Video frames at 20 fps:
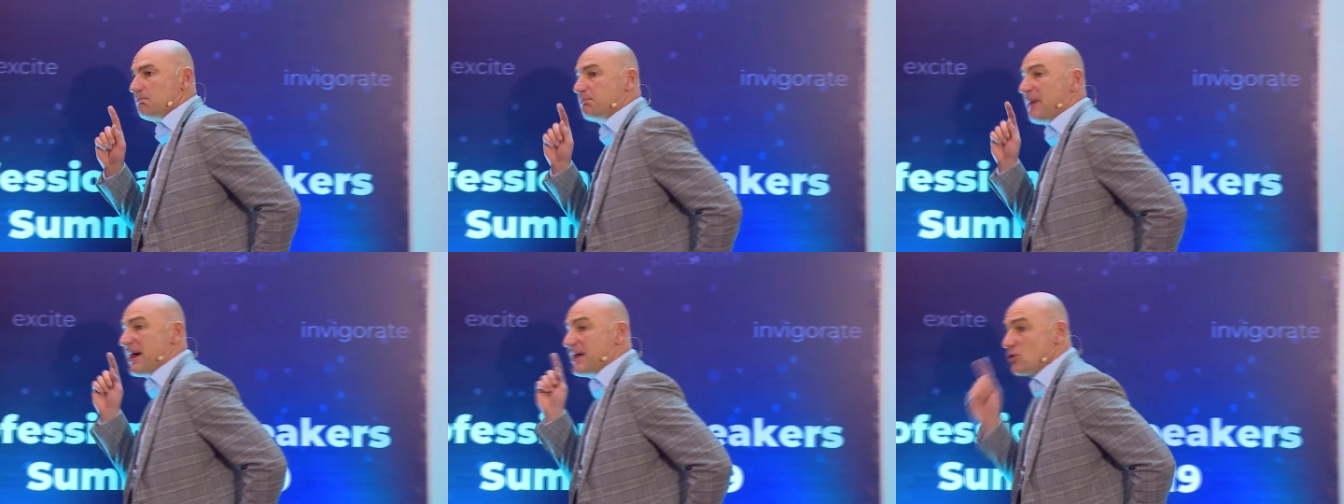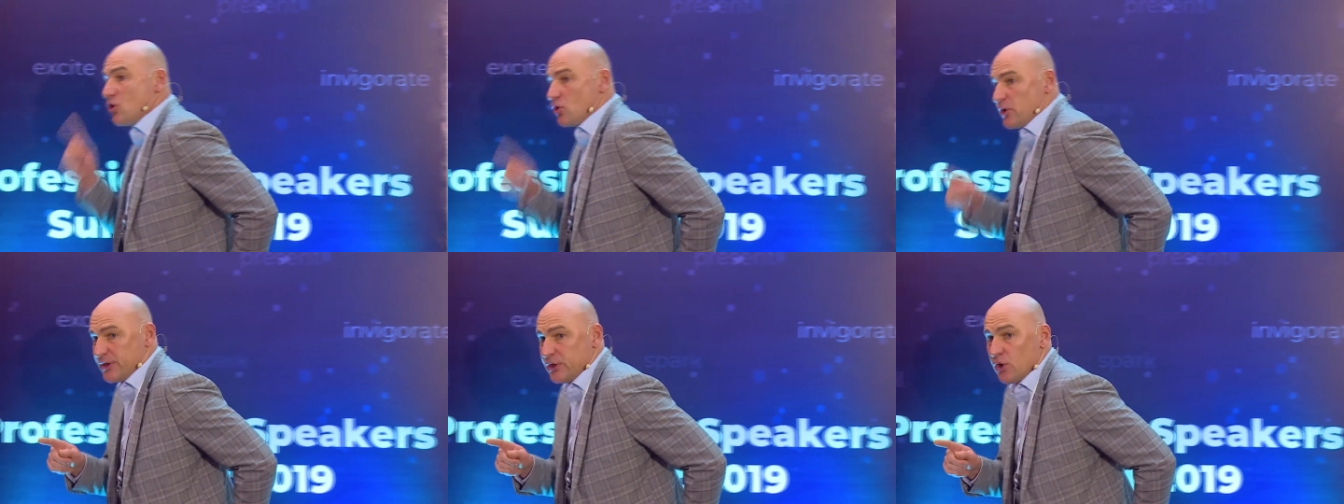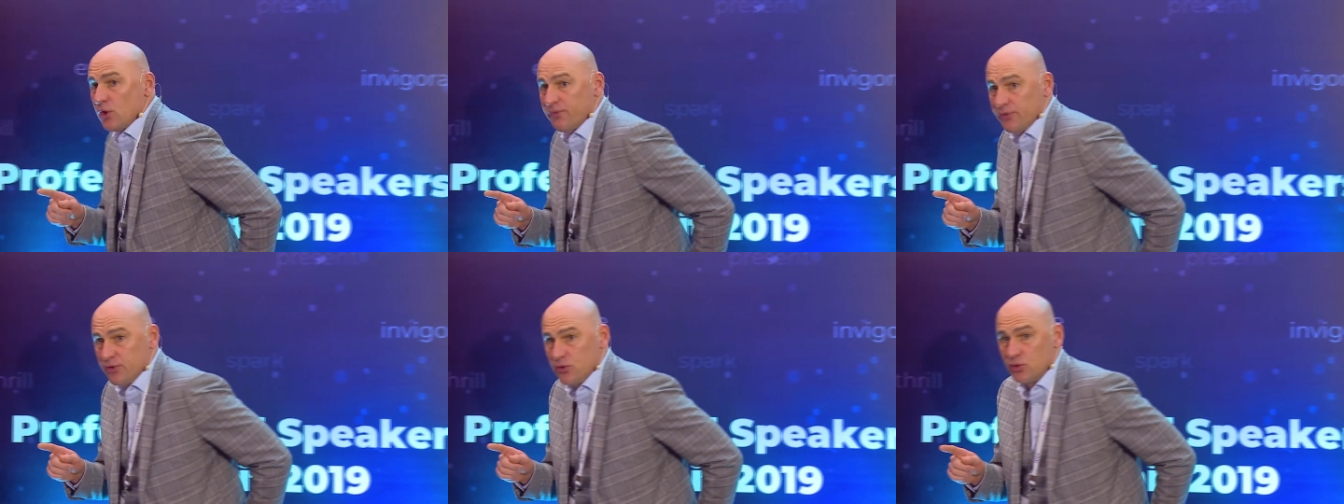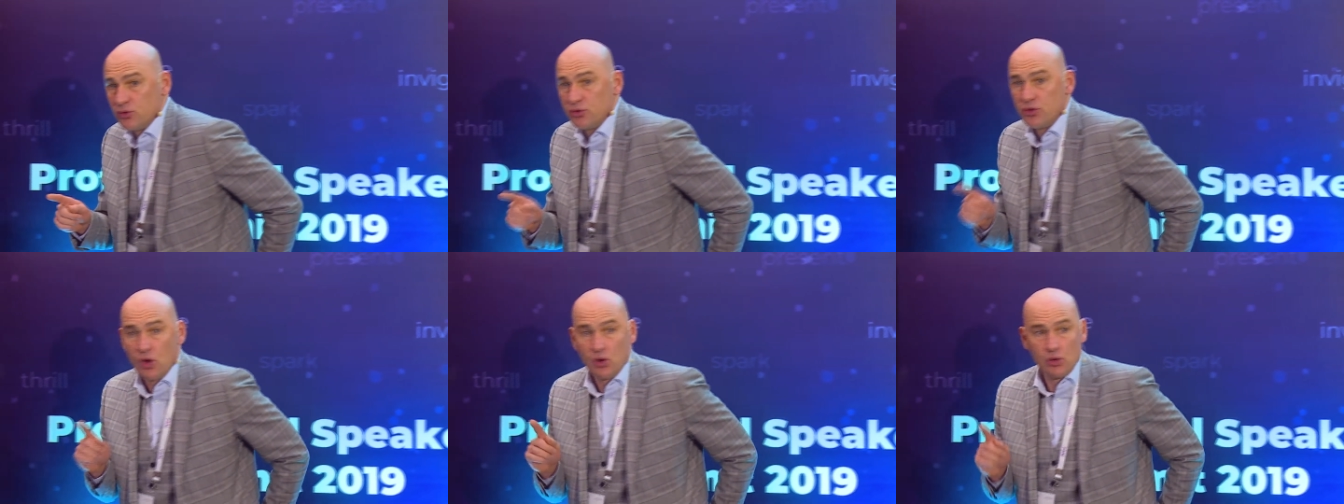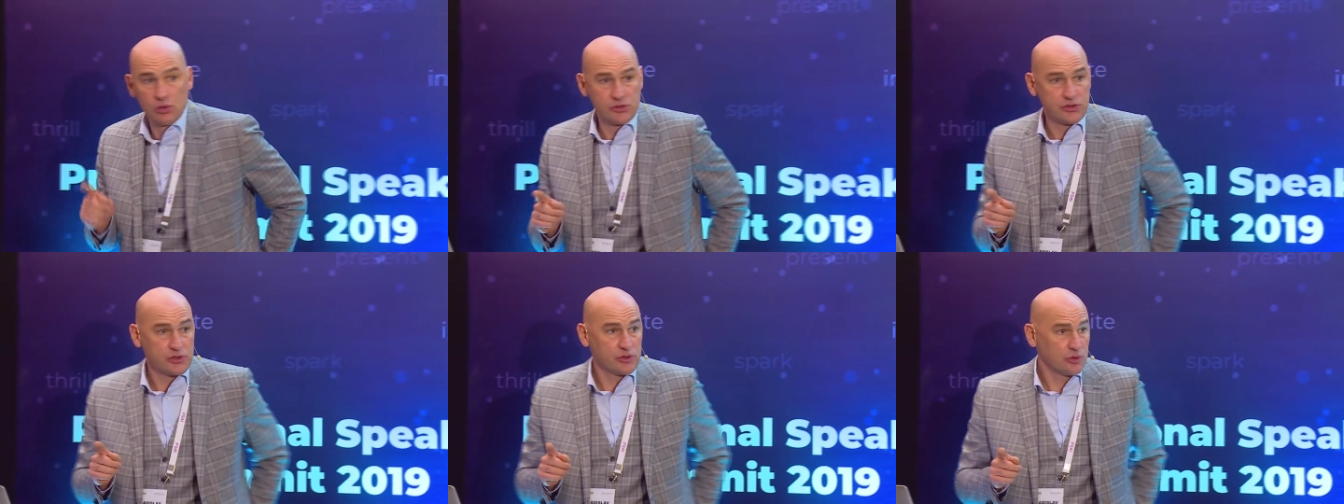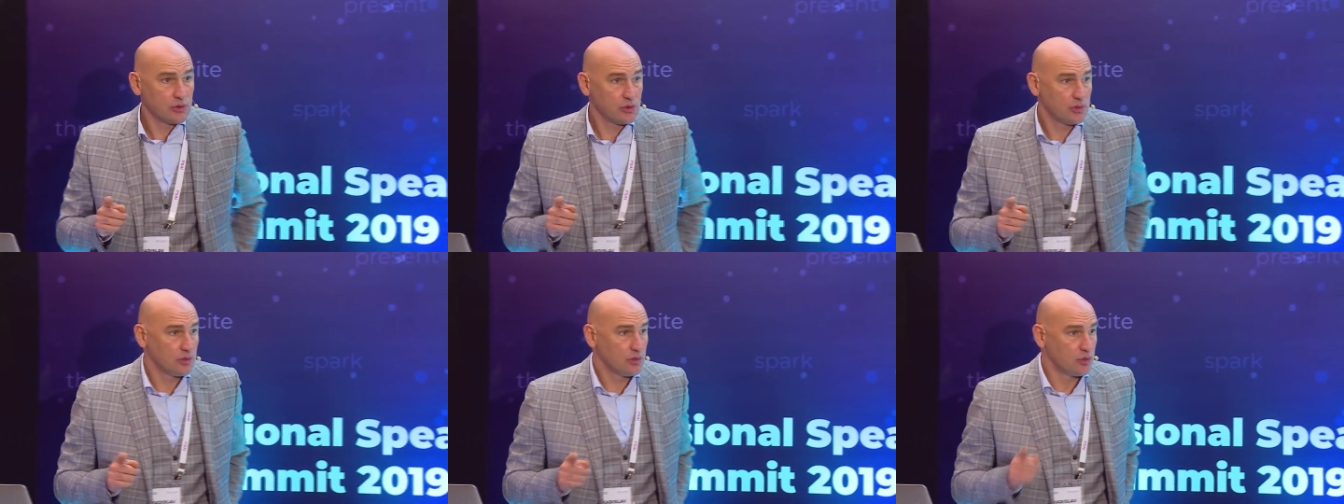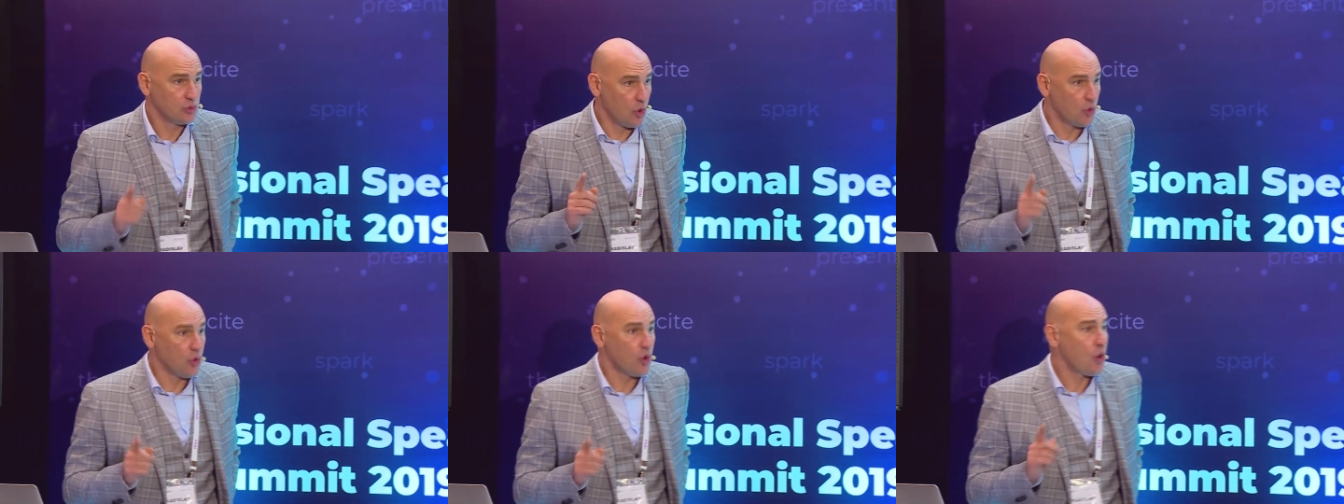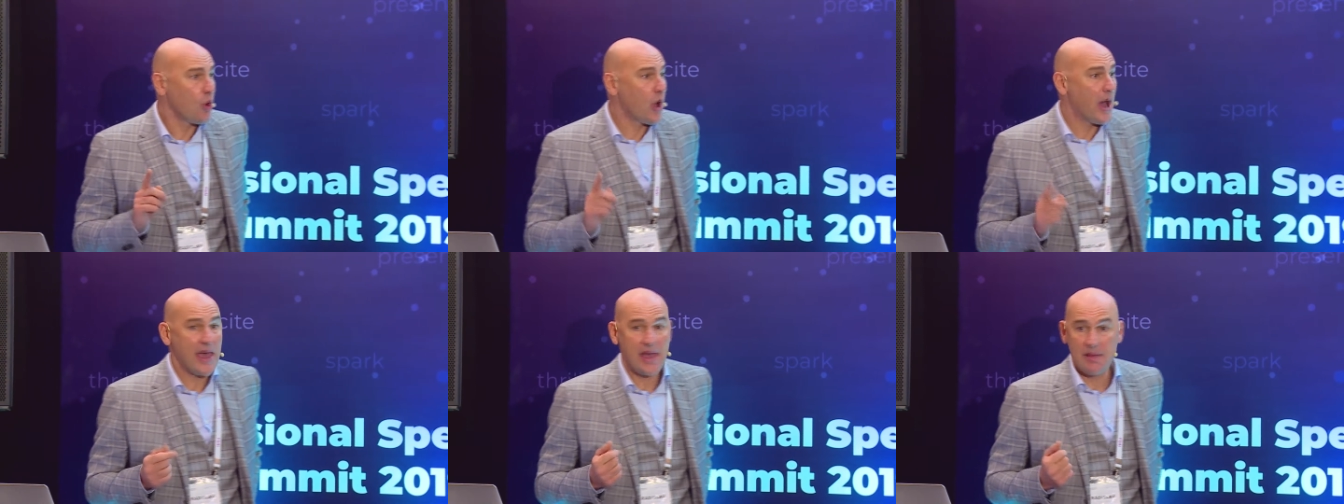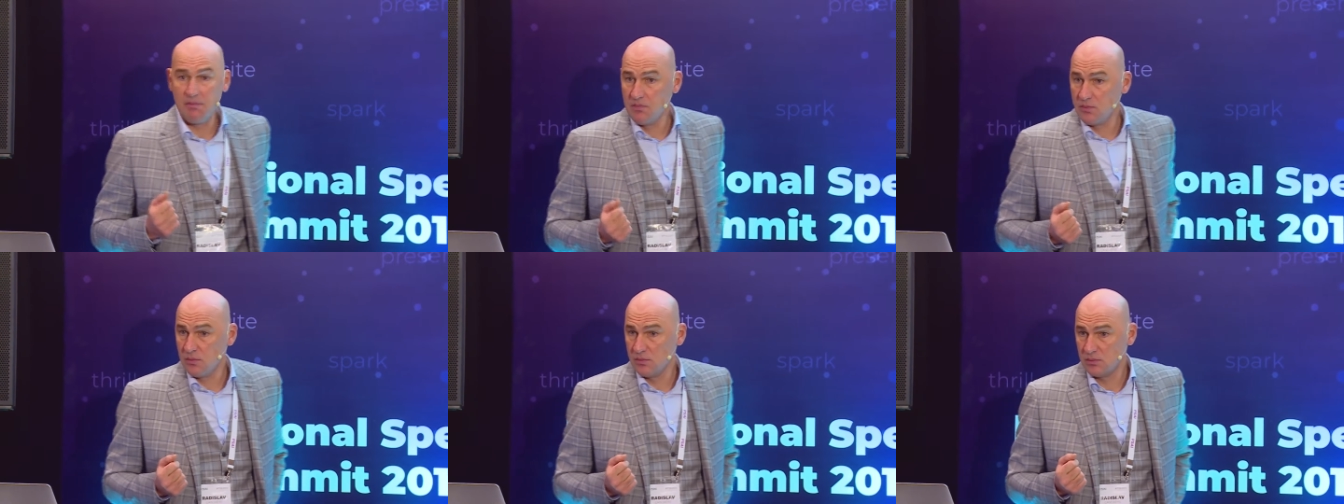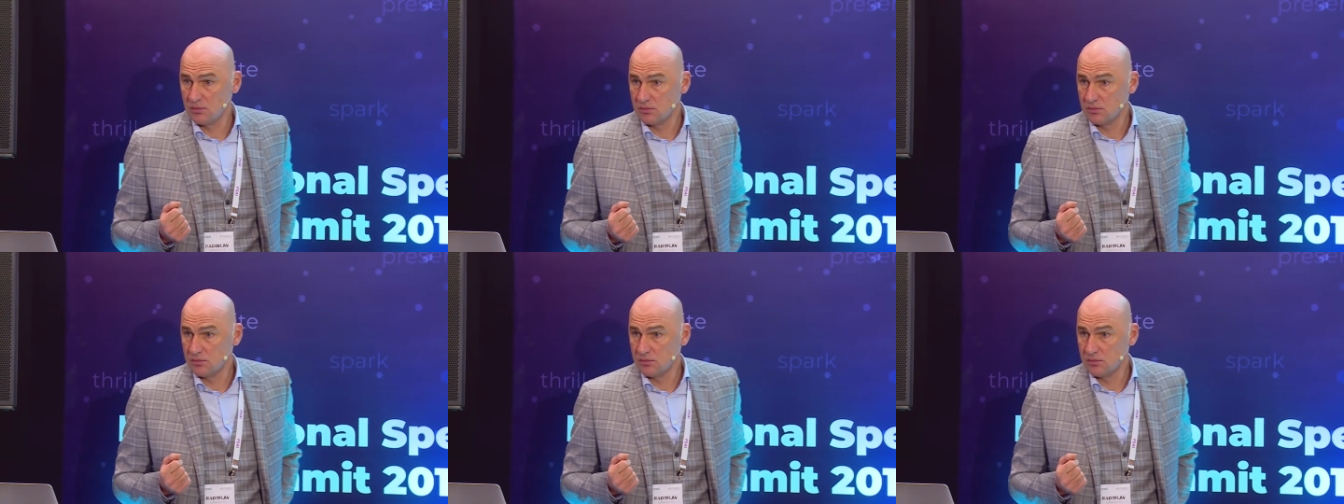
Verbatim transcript: minority of you knows know who I am.